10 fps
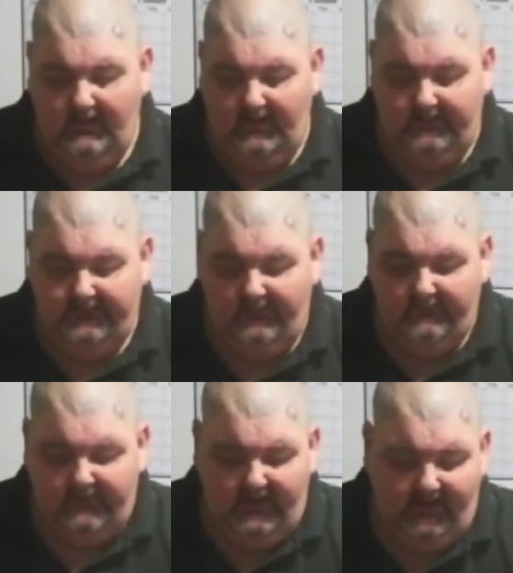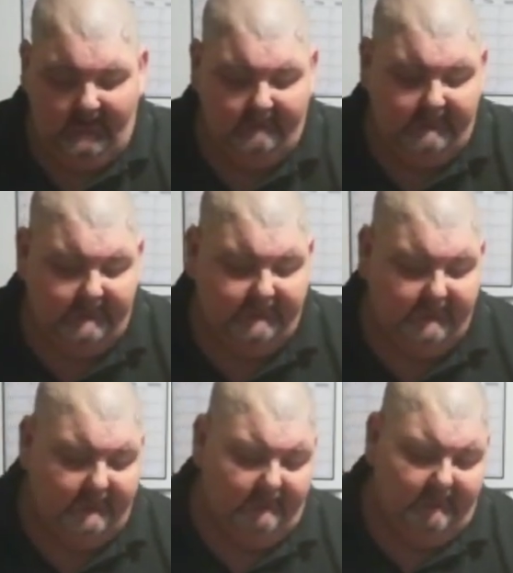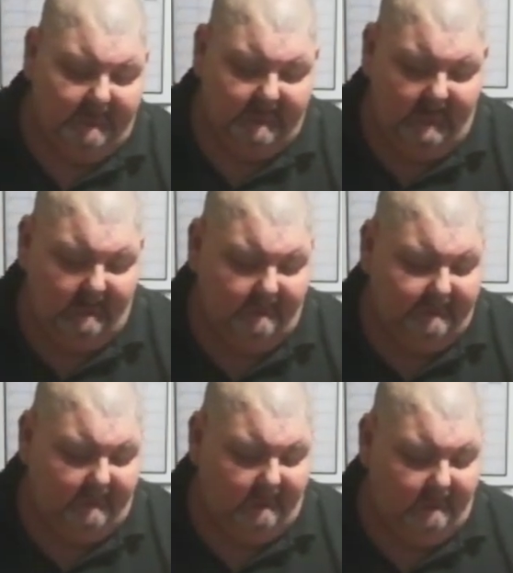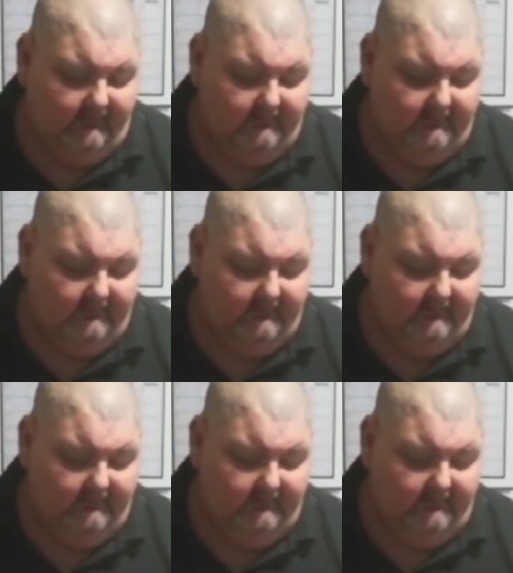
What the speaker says: I don't have any sugar right now, so